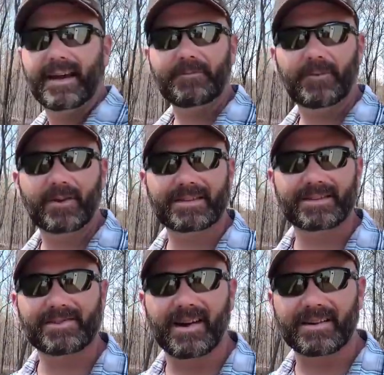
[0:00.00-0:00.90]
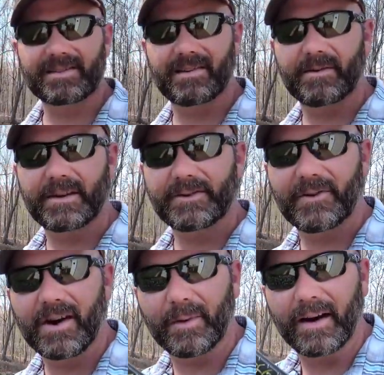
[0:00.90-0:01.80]
Hey folks, it's Josh, Stony Ridge
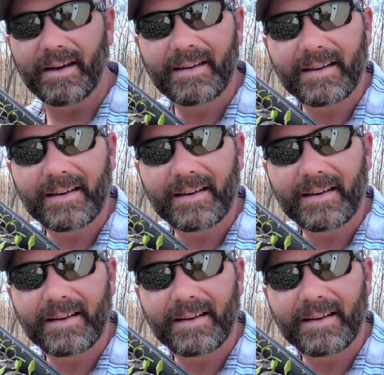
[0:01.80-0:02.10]
Farmer.